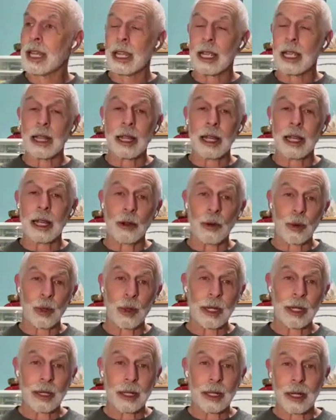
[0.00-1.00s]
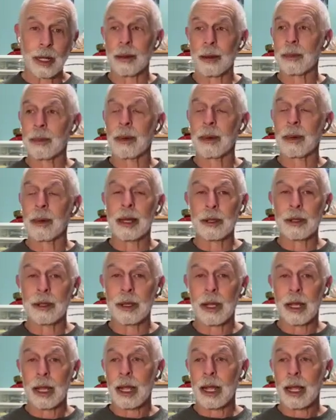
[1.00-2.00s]
seeing that you're willing to
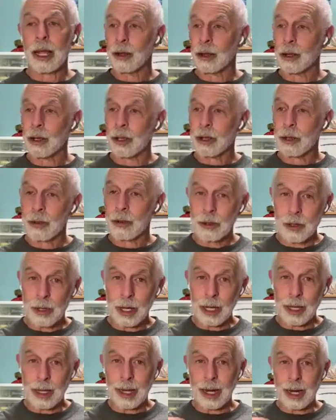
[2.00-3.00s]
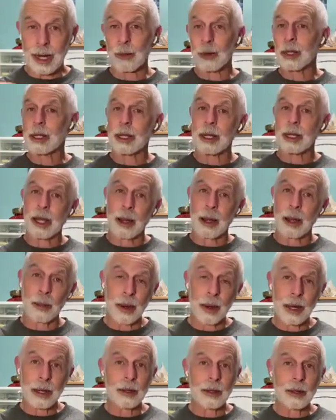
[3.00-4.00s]
compromise and you're seeing that I'm willing to
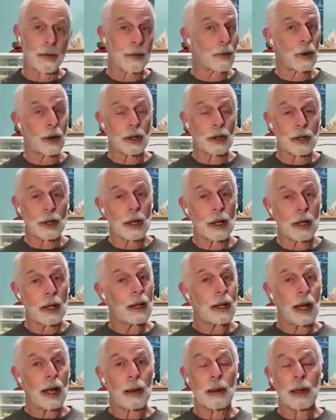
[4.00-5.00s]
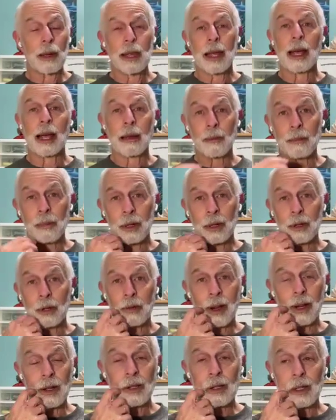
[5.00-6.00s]
compromise, of course, I mean that can build
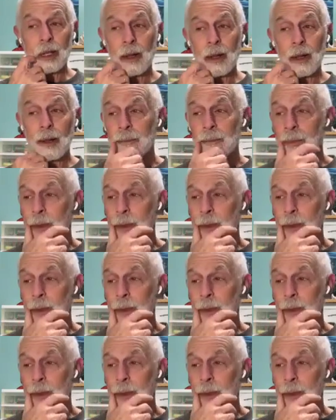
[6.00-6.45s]
trust.